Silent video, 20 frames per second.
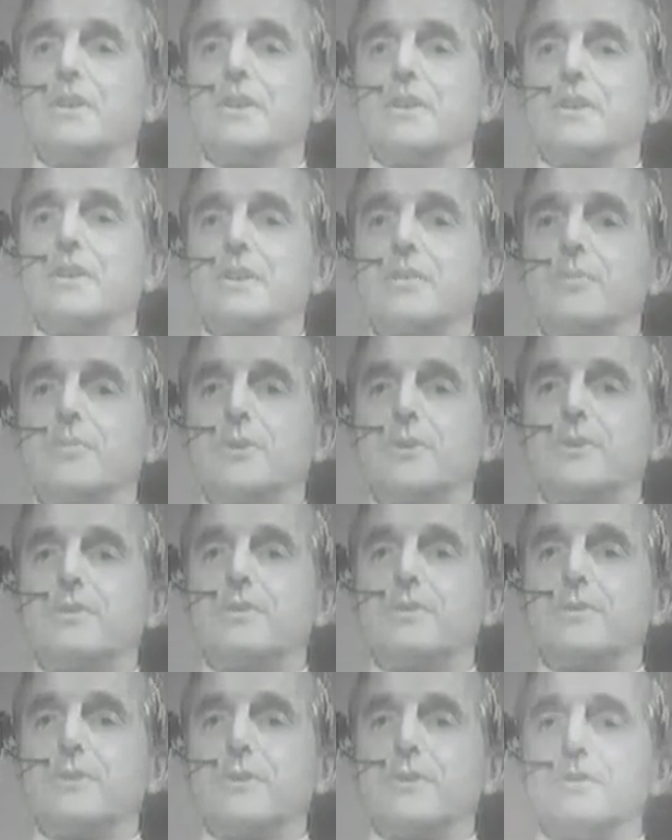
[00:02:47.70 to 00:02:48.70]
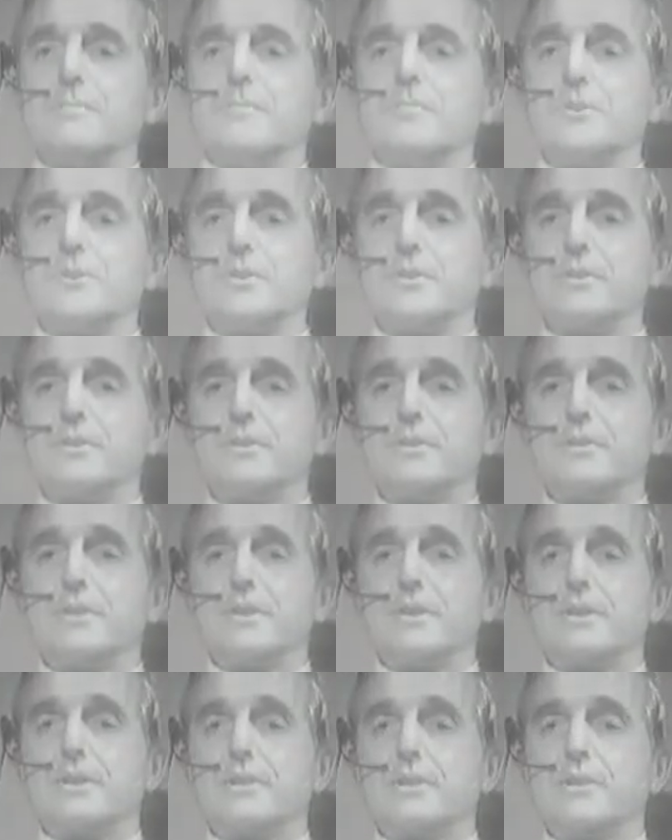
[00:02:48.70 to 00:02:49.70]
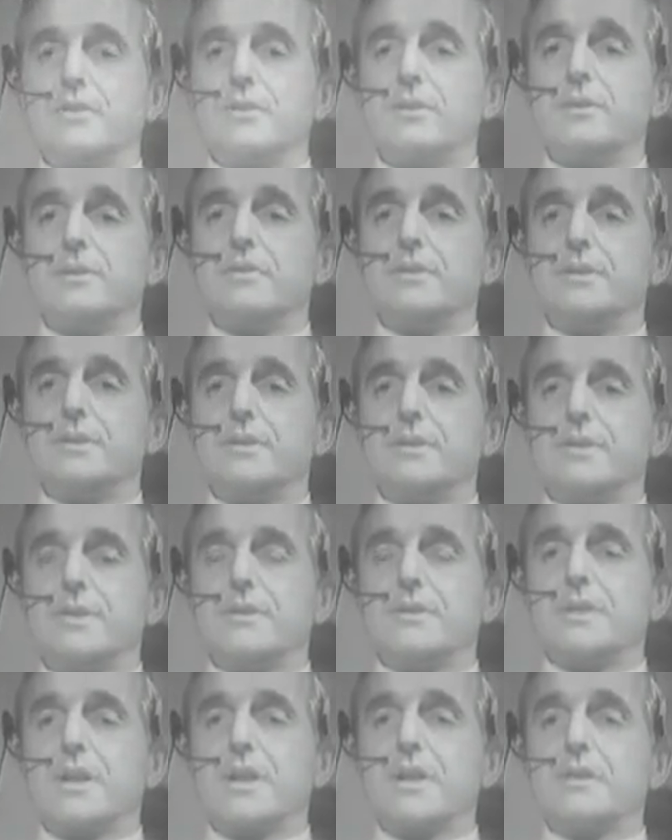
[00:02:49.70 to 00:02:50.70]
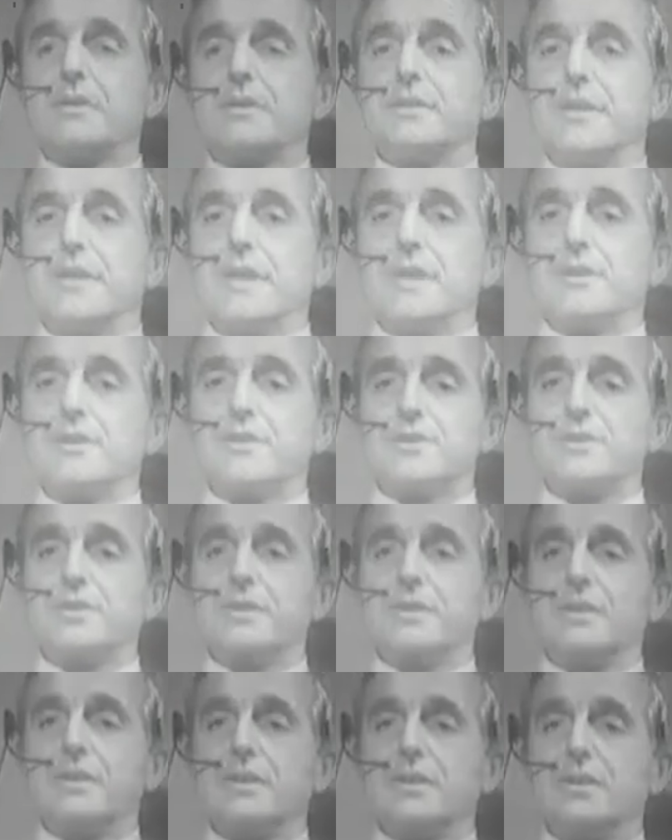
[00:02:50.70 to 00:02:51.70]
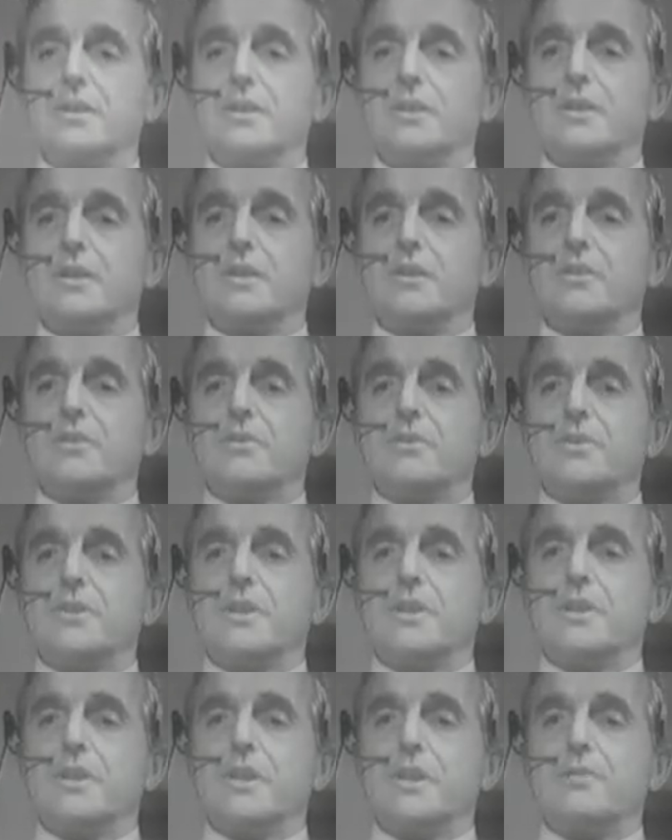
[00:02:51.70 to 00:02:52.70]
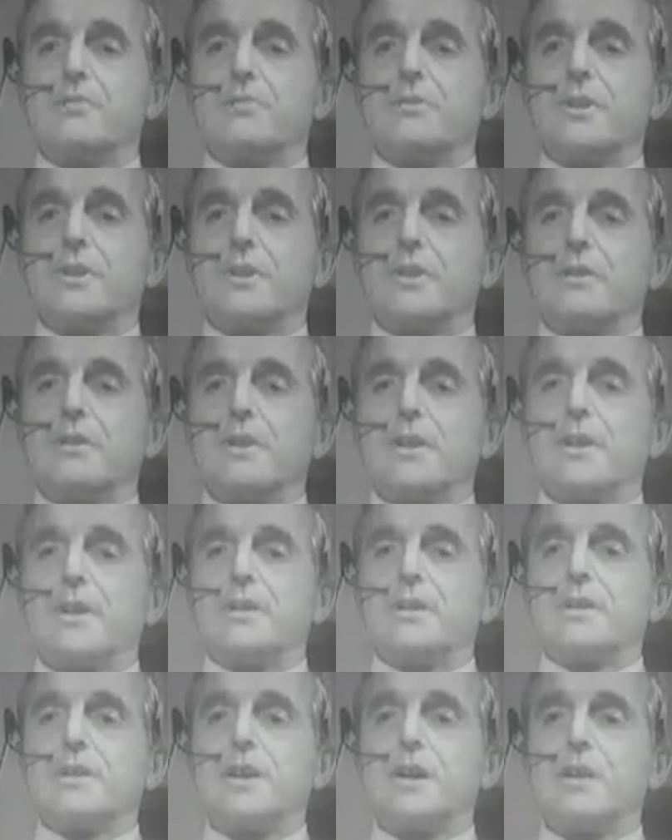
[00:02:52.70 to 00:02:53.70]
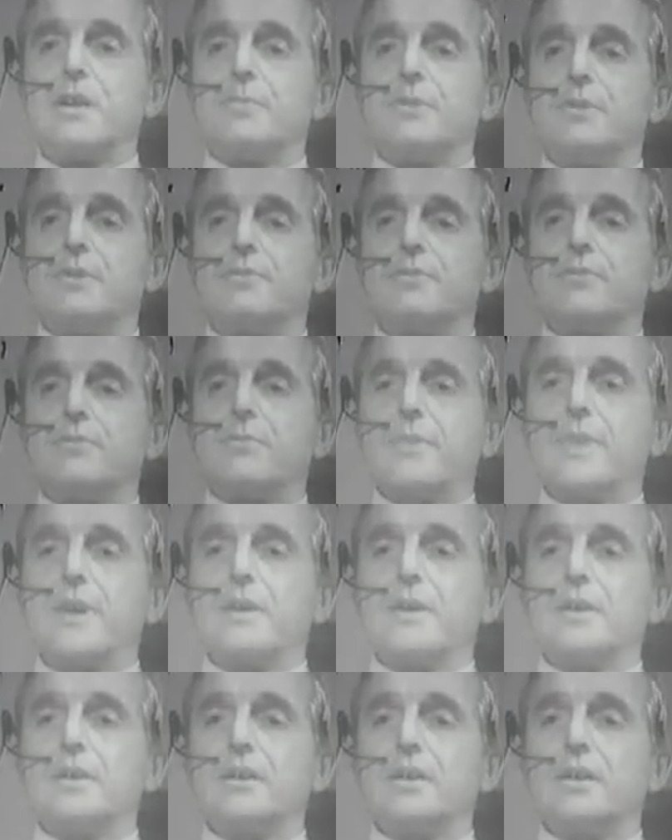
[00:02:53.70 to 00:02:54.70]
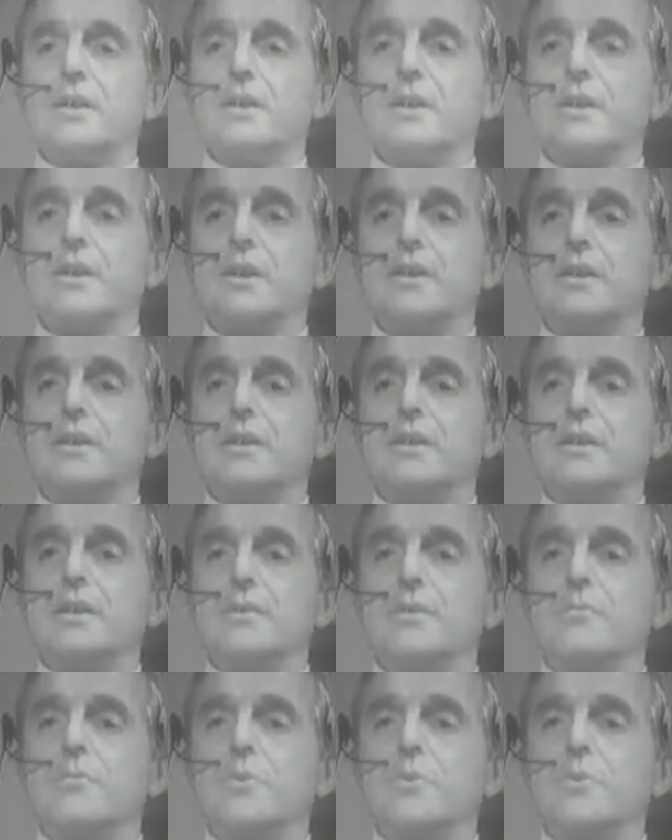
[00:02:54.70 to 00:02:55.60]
and get a bit of uh, material there. And there are other entities like text. Say after there, I'd like to copy from that entity